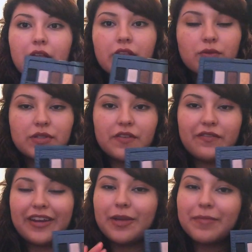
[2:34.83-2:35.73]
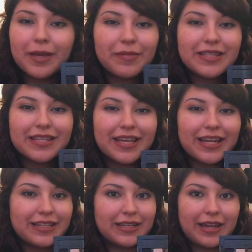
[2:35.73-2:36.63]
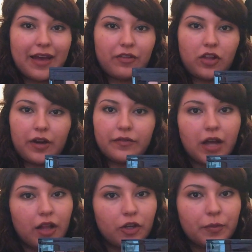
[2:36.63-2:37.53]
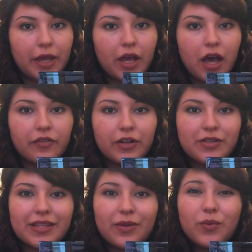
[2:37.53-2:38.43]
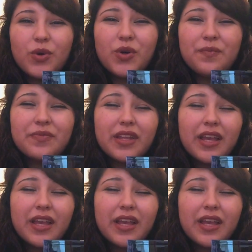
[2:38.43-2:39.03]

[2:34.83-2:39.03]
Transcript: this wasn't very pigmented, it didn't have a lot of color payoff, and I was like, well,